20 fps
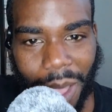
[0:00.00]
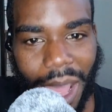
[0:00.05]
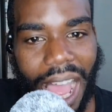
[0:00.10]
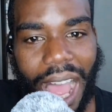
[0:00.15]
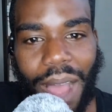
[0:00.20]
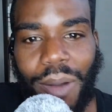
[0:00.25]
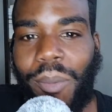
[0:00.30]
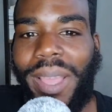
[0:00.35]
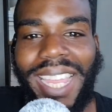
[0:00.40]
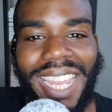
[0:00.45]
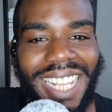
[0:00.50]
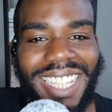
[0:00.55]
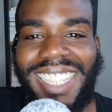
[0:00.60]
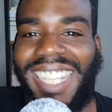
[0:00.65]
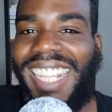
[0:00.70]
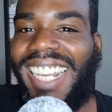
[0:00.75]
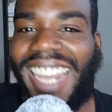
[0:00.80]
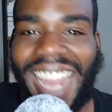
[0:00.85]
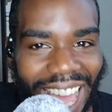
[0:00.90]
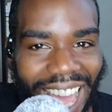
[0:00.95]
I'm going to hit
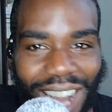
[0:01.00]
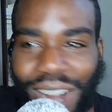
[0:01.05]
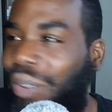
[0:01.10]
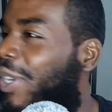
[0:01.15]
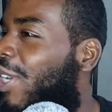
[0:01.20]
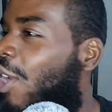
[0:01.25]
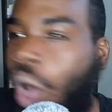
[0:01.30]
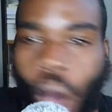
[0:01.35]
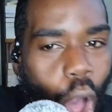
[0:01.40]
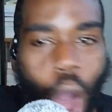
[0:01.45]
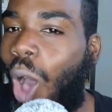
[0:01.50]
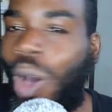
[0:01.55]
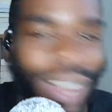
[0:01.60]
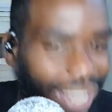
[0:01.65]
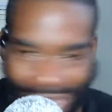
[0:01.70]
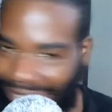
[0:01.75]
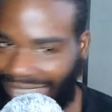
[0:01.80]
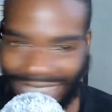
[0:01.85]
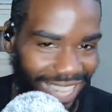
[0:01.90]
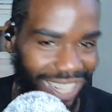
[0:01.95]
the lottery, all
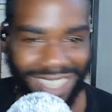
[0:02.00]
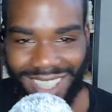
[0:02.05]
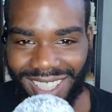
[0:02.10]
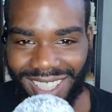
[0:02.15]
that.